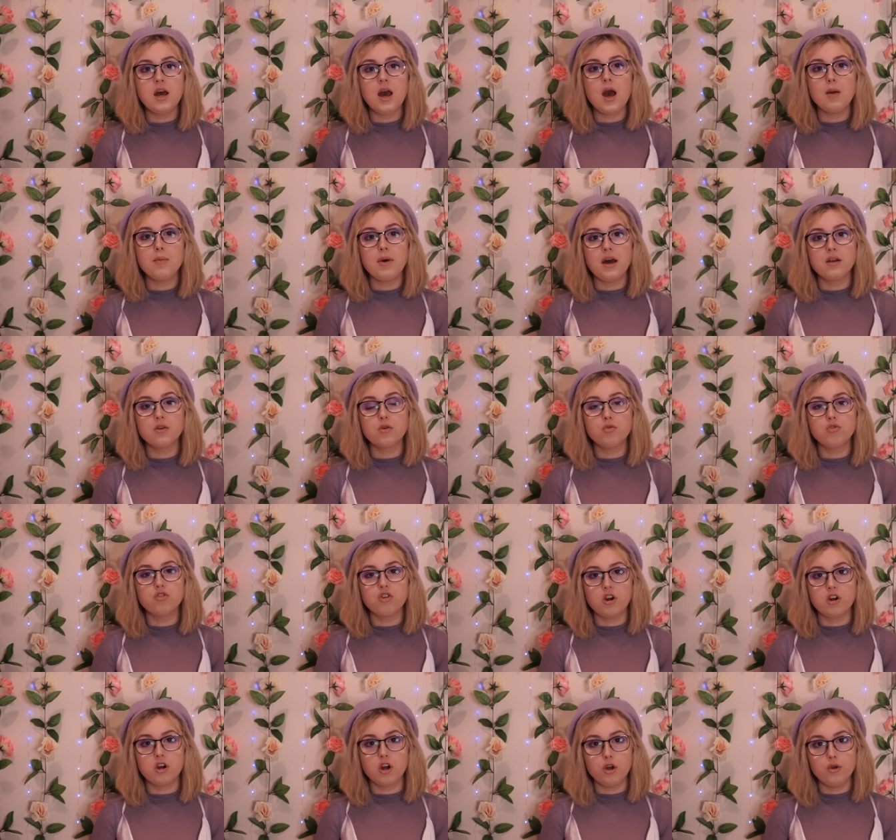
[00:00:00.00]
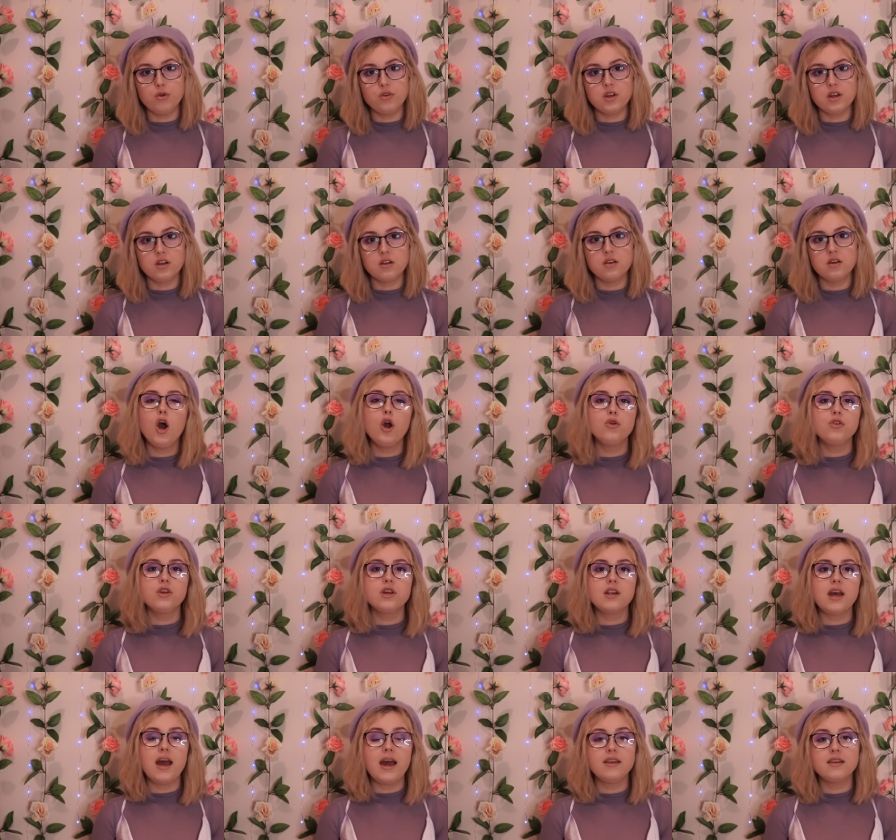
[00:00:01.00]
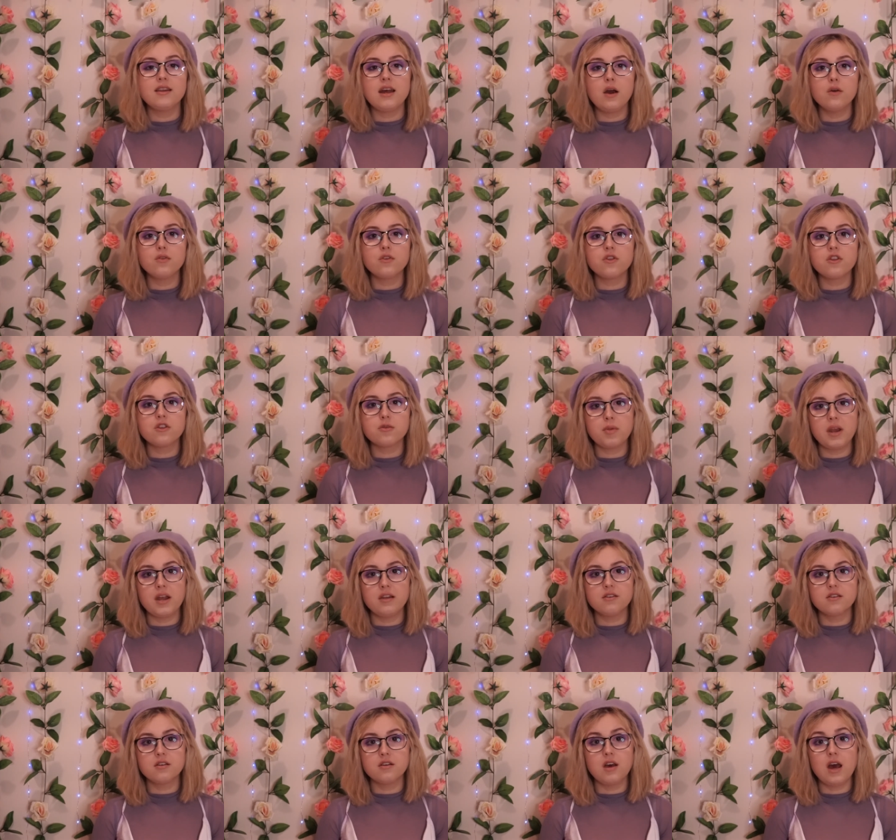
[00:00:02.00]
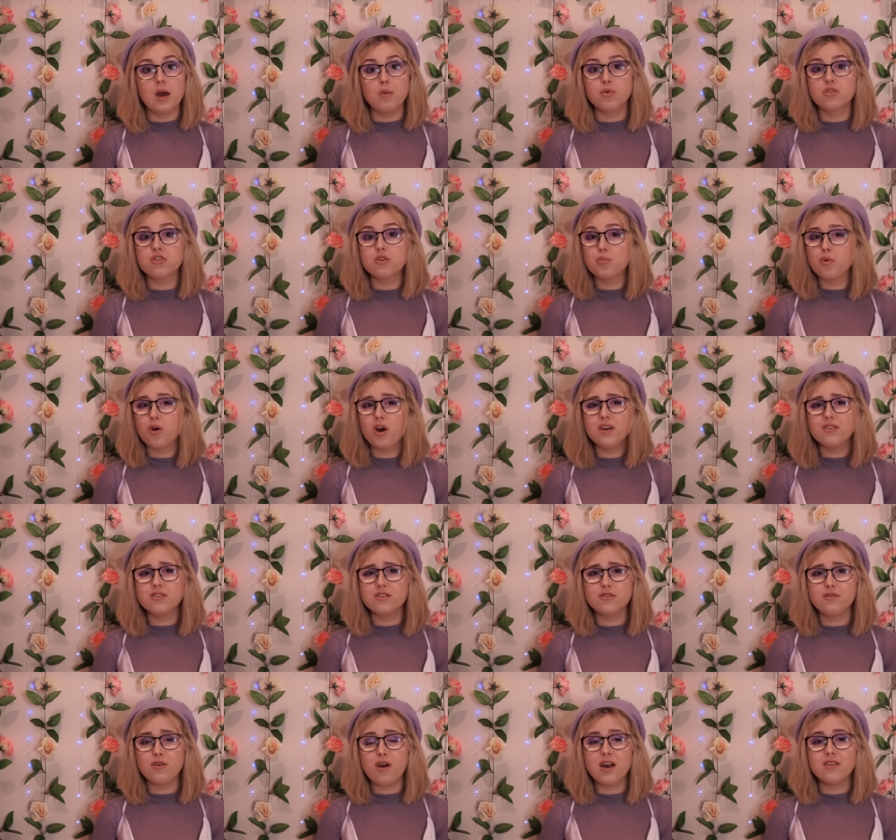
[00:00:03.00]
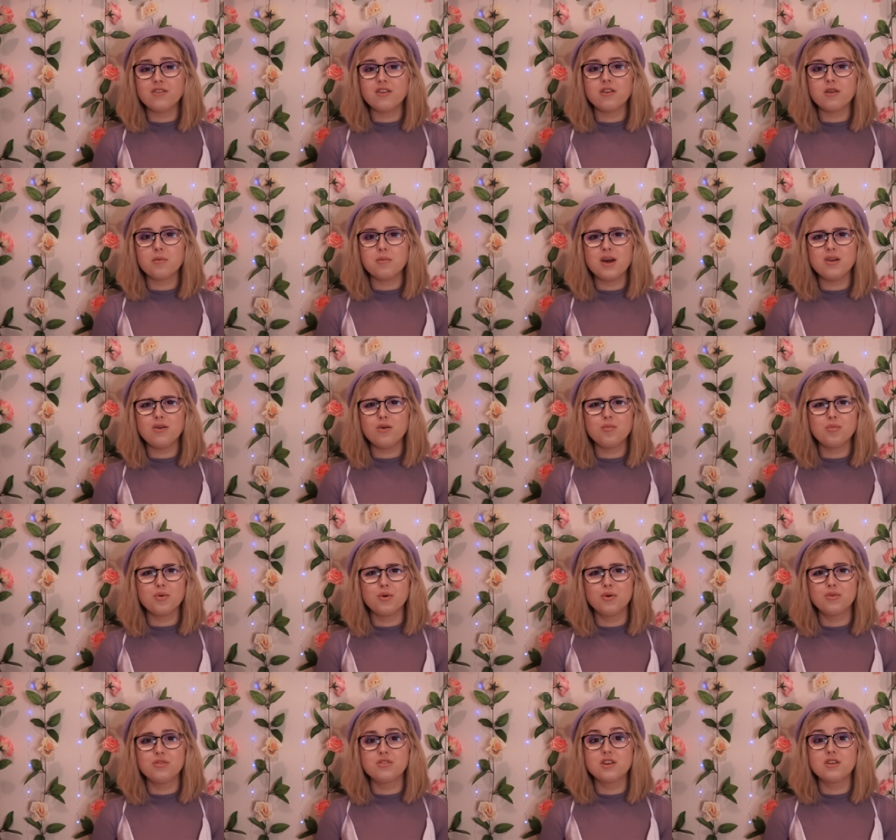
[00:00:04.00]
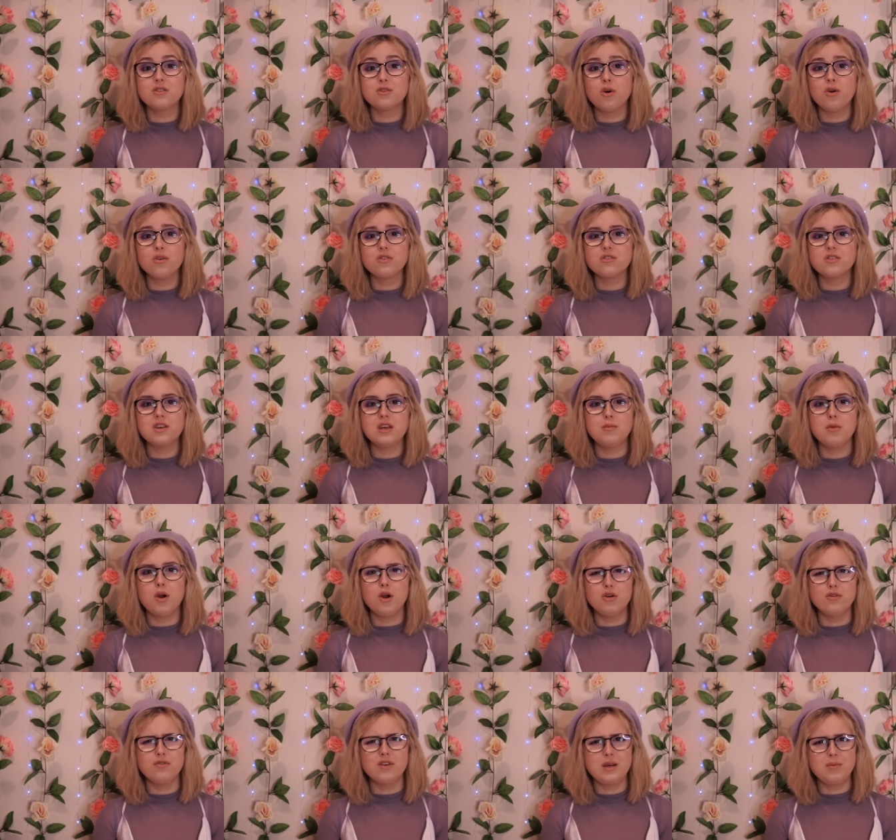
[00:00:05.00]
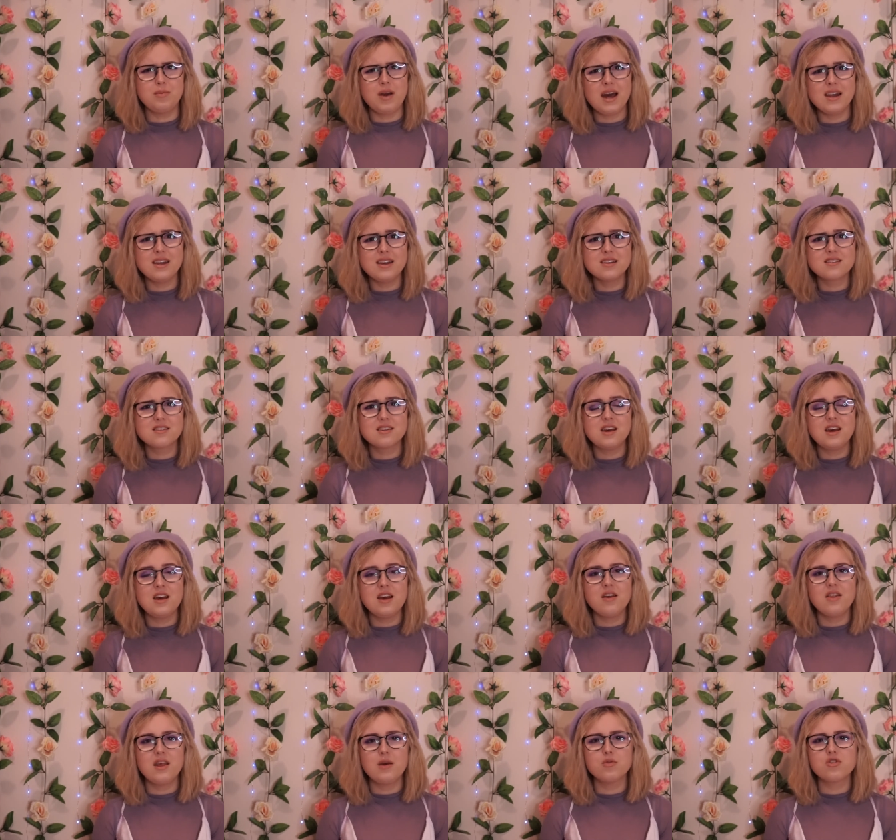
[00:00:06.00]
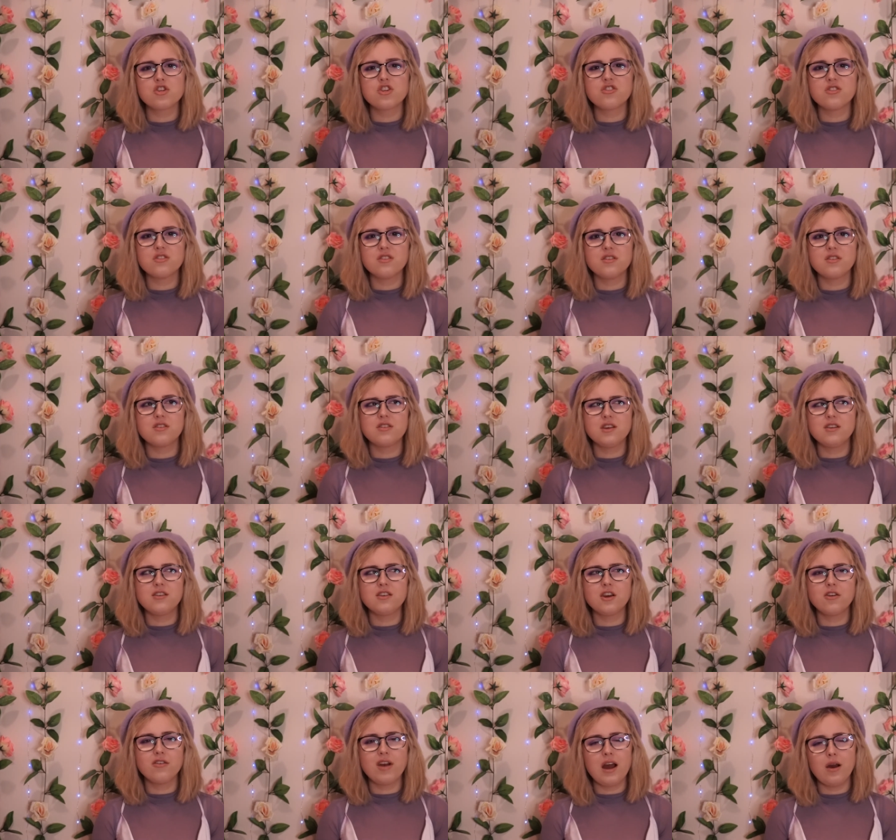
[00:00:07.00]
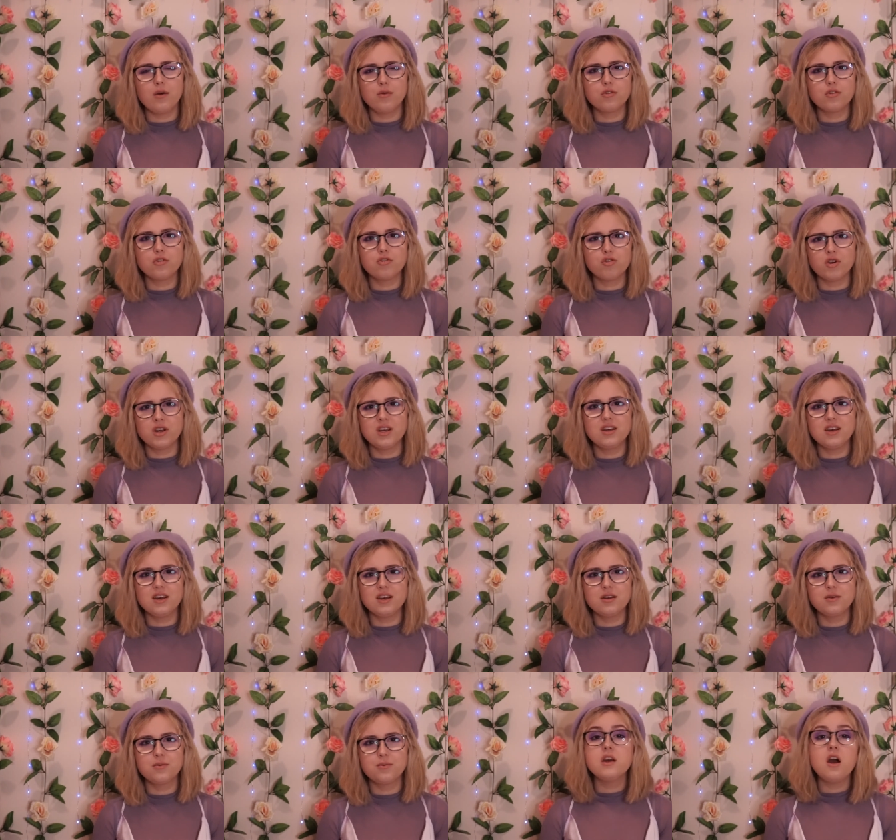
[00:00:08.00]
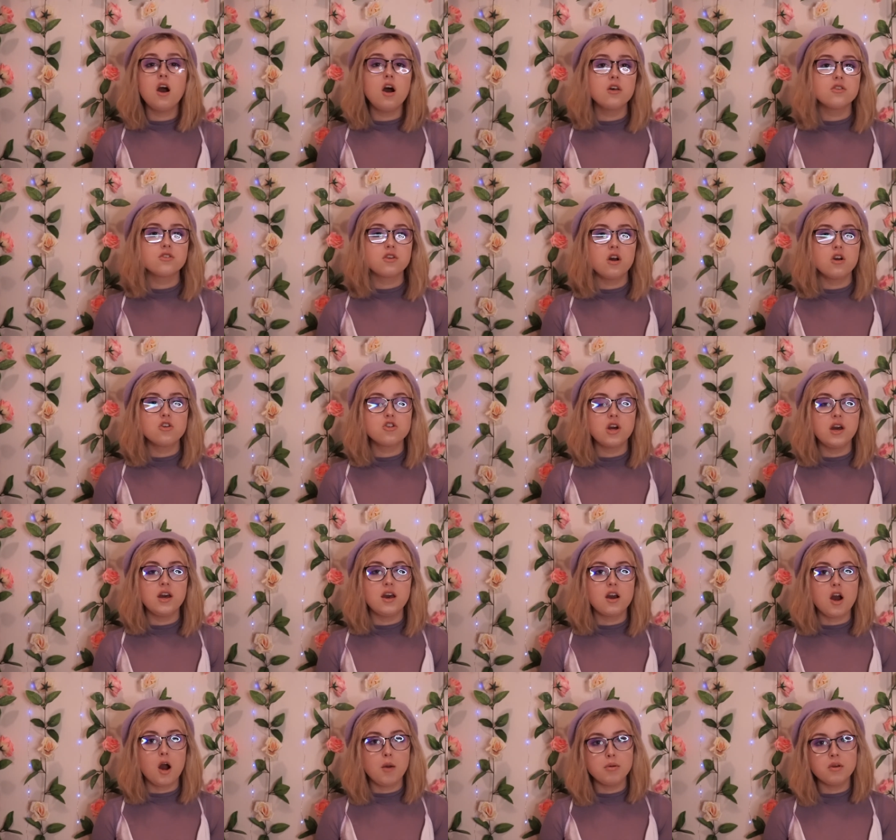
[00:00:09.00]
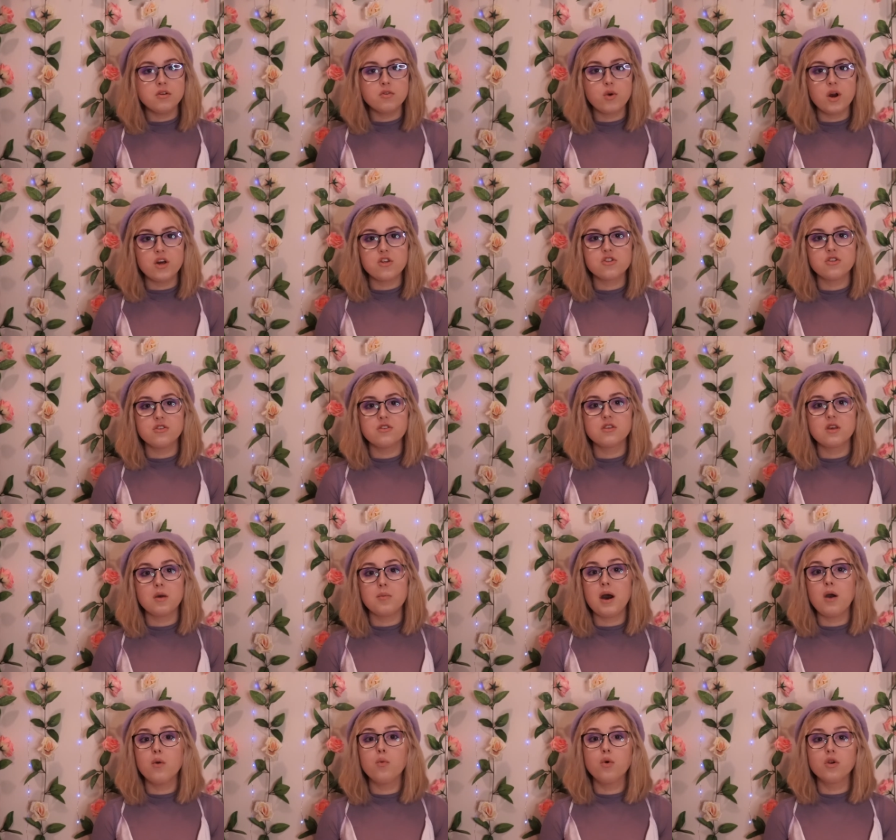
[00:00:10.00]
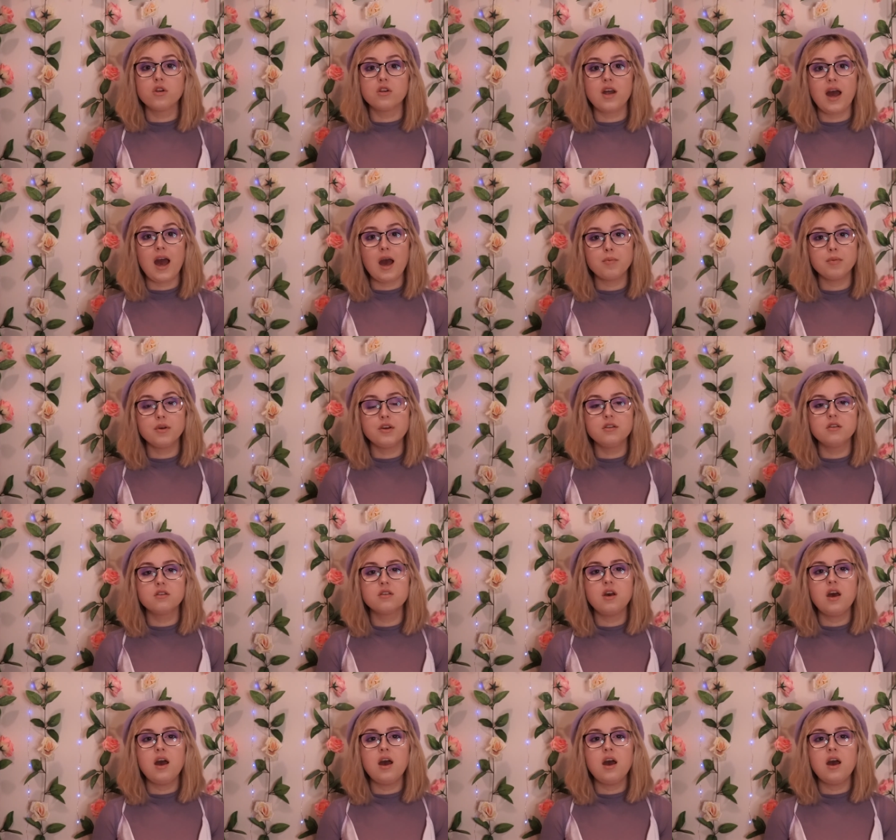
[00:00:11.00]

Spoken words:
a man called Doug Odin. Odin headed out to the Splendor and was surprised to find that the men on board did not seem overly panicked. They were just sitting around, drinking. He asked RJ a couple of questions about what had happened,